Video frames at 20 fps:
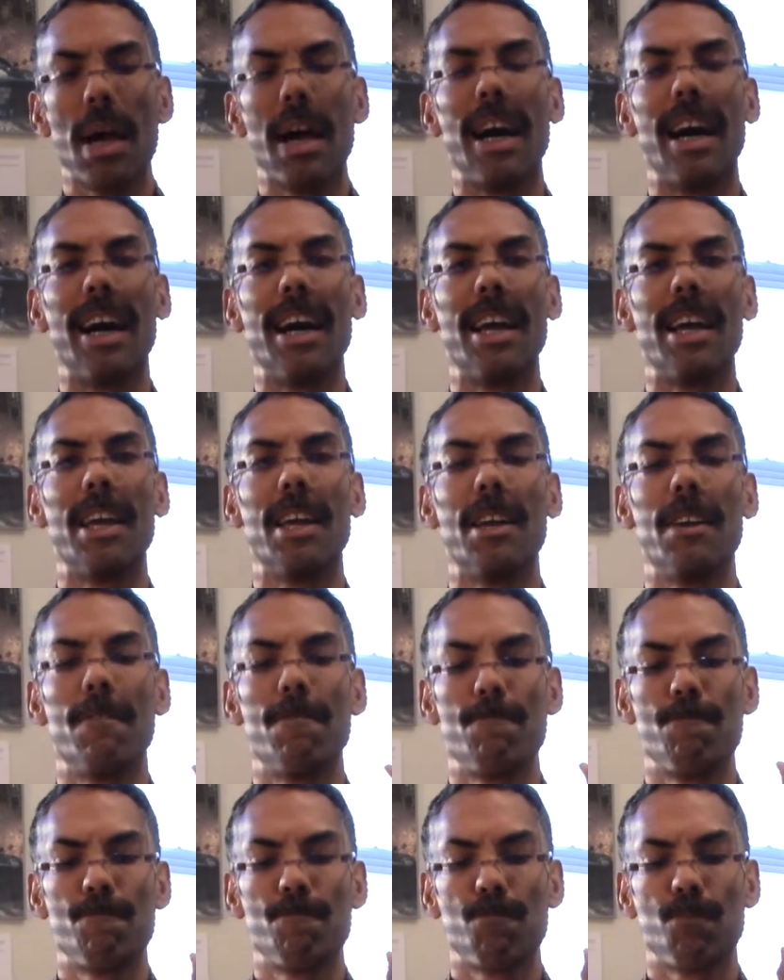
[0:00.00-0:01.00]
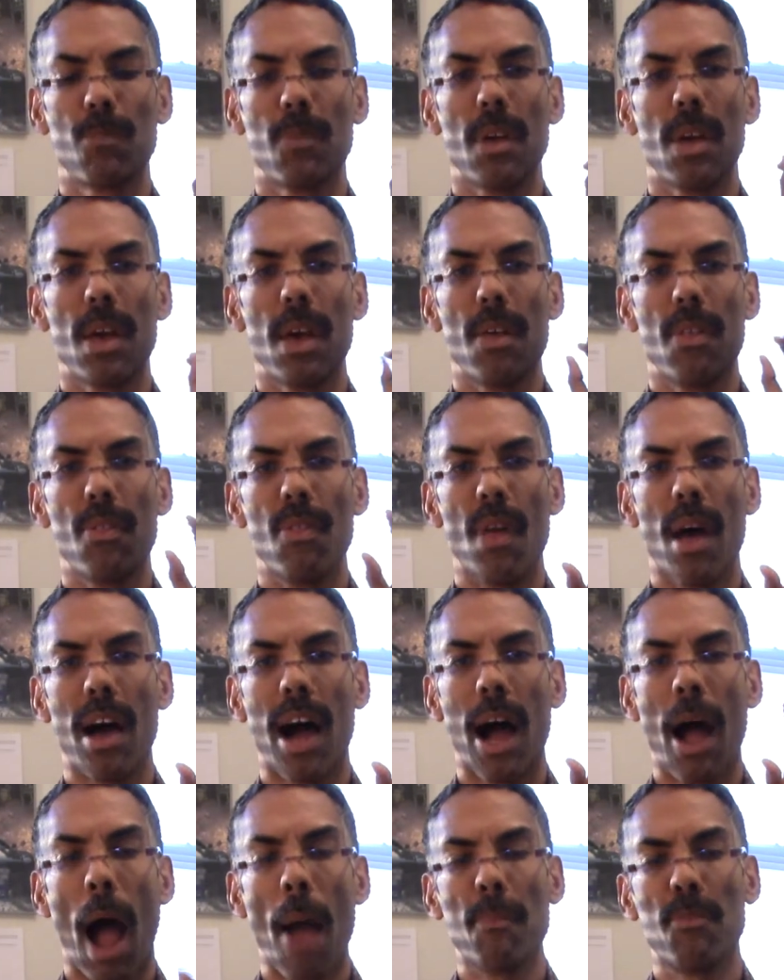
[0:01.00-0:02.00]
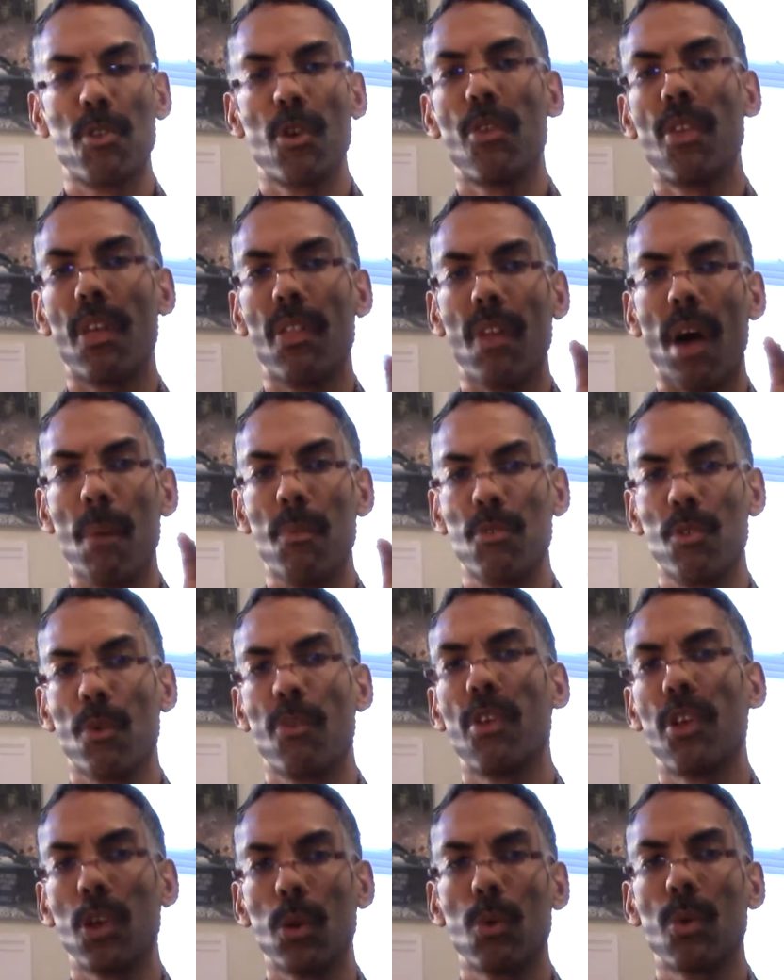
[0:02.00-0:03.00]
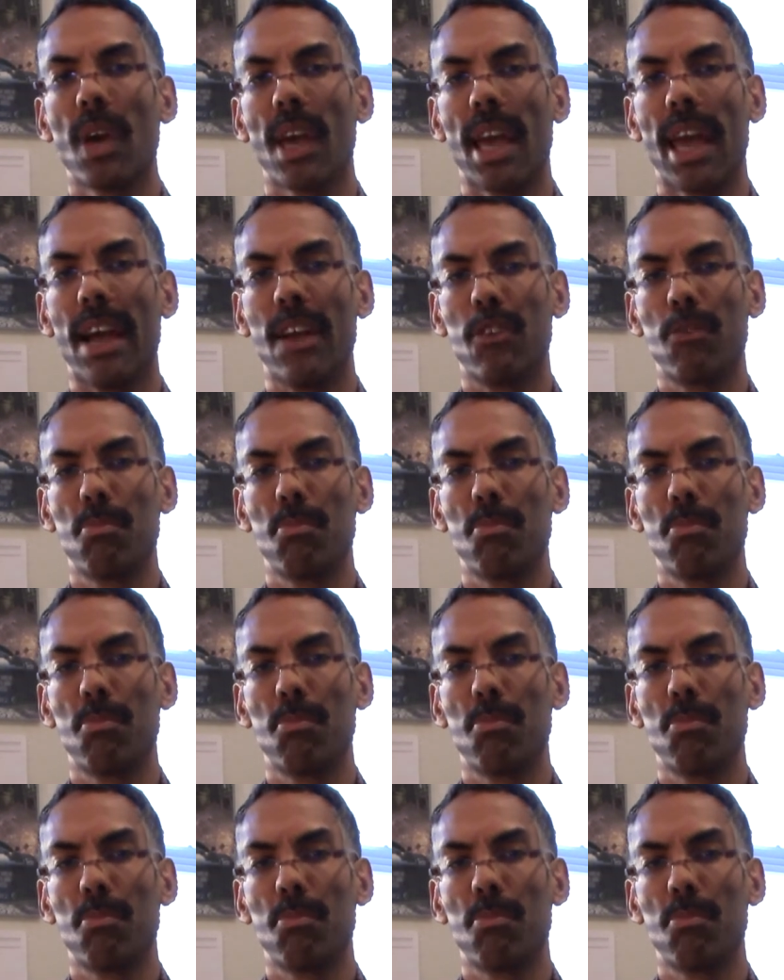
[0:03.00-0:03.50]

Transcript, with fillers: Uh, I'm sure that I'm sure the UK has